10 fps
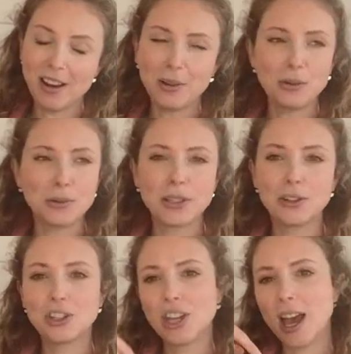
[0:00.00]
I will
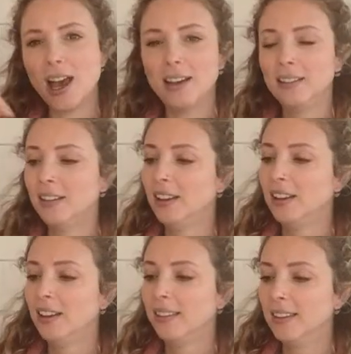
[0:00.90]
also share
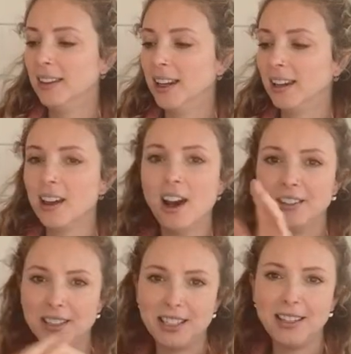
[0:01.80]
the link
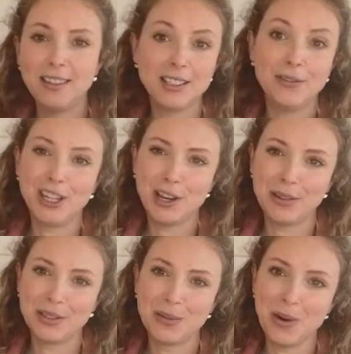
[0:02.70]
underneath this video
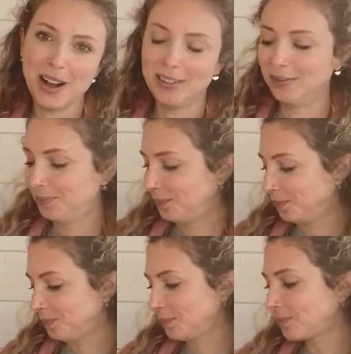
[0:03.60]
as well.
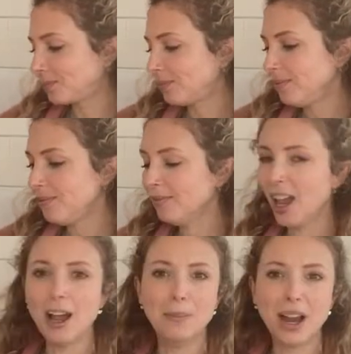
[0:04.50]

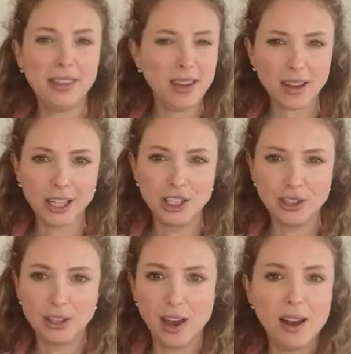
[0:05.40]
I think I can
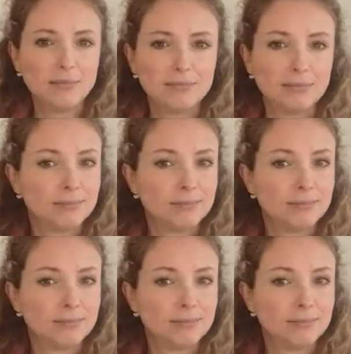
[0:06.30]
do that.